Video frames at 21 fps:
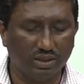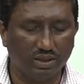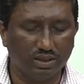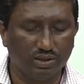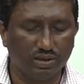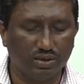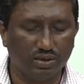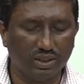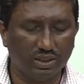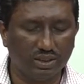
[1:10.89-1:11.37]

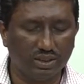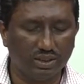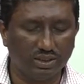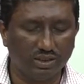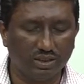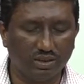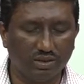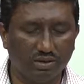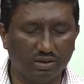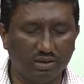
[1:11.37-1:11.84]
So, this
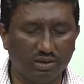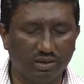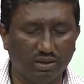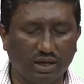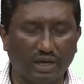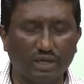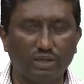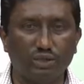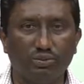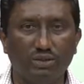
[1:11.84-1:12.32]

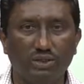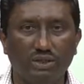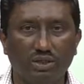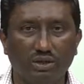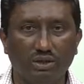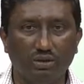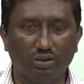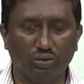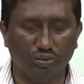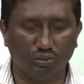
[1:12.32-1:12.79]

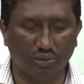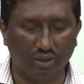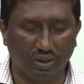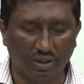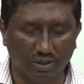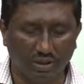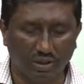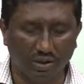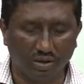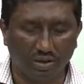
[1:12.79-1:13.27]
transmission could be